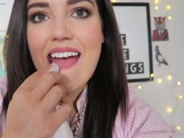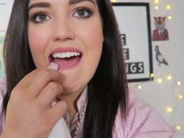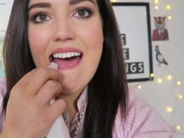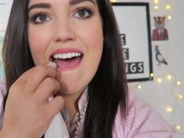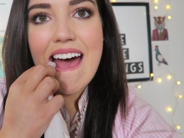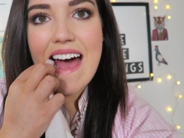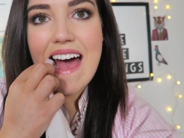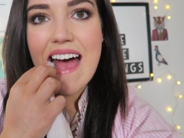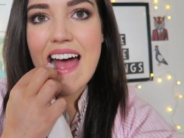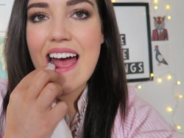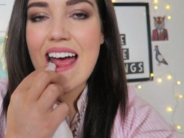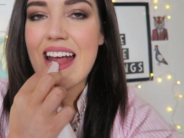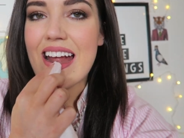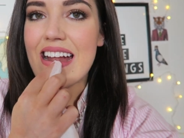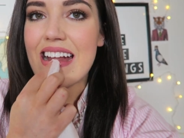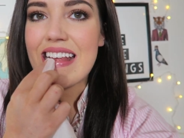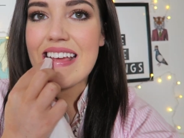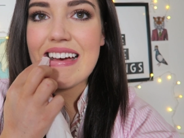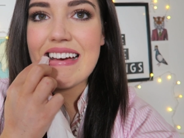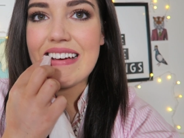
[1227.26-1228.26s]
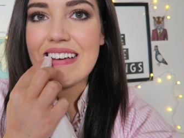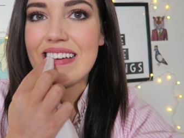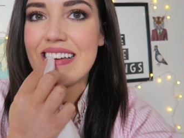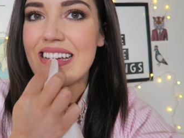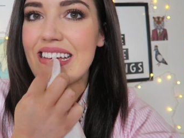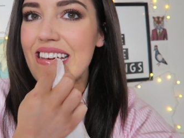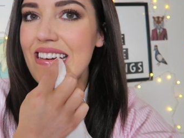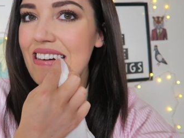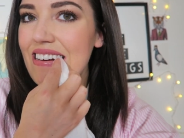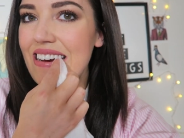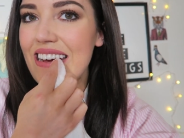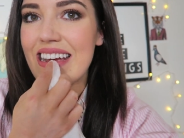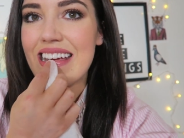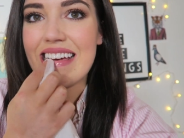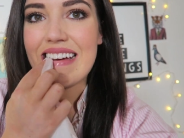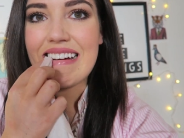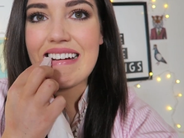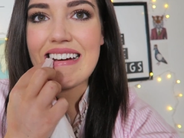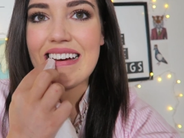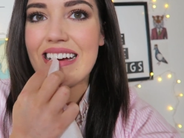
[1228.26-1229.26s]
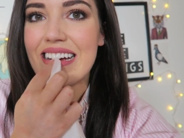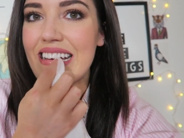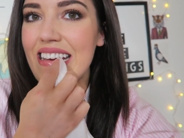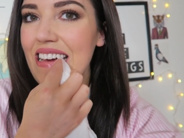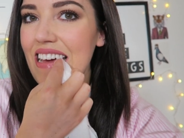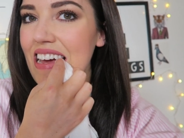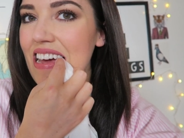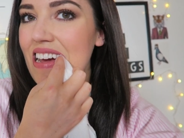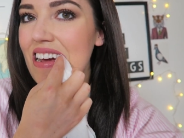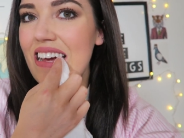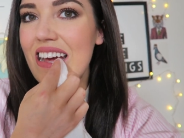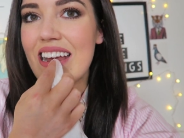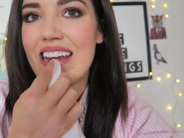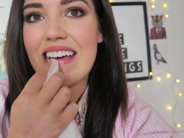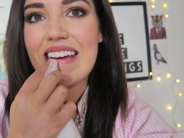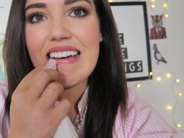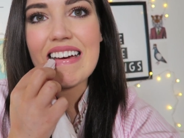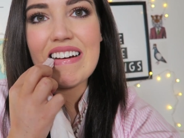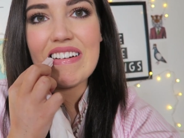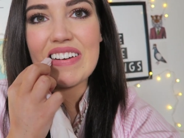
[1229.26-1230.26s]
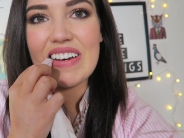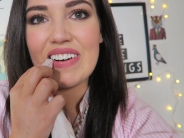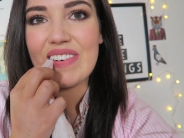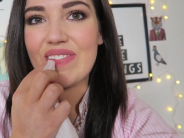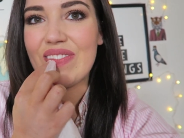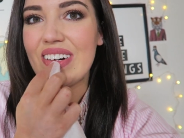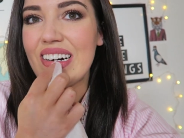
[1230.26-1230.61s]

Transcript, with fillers: Yeah. That'll be great. Okay, I'm gonna go now.